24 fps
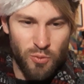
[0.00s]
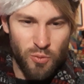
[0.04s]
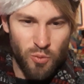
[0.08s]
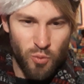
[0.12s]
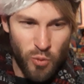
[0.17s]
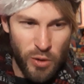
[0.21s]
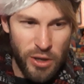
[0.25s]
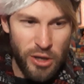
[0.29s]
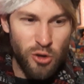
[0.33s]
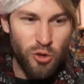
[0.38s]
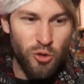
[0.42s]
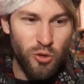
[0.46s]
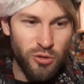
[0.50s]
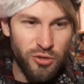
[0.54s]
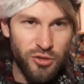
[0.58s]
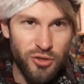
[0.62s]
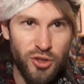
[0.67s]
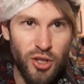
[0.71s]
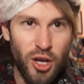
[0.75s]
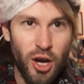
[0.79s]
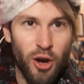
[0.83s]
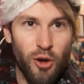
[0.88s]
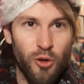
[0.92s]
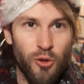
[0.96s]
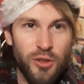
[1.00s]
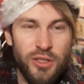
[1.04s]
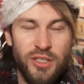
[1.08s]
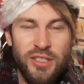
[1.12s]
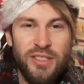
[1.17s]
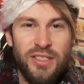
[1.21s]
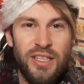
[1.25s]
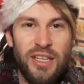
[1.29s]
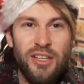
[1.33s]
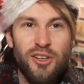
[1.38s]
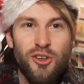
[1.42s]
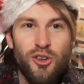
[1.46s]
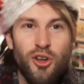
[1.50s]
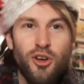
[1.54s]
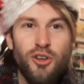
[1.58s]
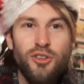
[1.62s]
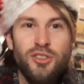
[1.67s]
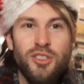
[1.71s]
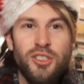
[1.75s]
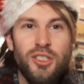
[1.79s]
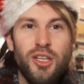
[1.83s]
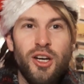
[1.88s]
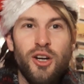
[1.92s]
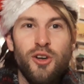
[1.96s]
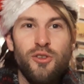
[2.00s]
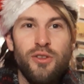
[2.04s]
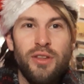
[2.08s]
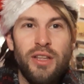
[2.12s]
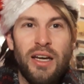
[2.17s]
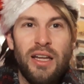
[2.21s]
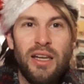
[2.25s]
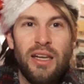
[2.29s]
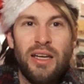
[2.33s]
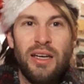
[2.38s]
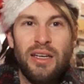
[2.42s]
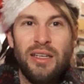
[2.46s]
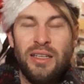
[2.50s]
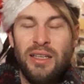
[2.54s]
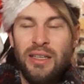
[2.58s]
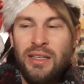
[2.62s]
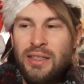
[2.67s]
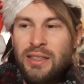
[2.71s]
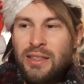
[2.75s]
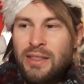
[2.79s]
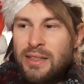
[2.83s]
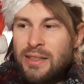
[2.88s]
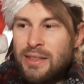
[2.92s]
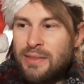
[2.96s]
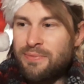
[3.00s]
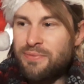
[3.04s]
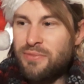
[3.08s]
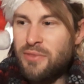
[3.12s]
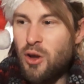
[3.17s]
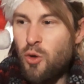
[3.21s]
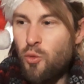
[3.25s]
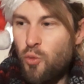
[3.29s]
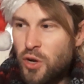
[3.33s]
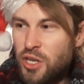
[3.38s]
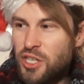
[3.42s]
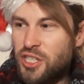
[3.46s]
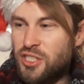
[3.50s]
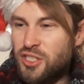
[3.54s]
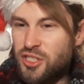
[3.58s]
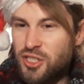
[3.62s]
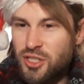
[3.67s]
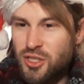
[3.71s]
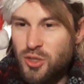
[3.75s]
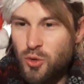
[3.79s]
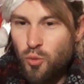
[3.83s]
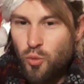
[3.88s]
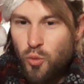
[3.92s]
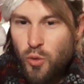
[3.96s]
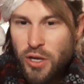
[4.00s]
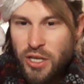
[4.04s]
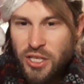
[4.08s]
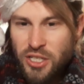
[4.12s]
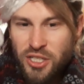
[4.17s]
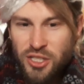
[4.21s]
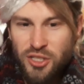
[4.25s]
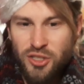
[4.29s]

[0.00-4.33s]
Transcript: we all know, it doesn't take long to know that, like, a wish is just a wish.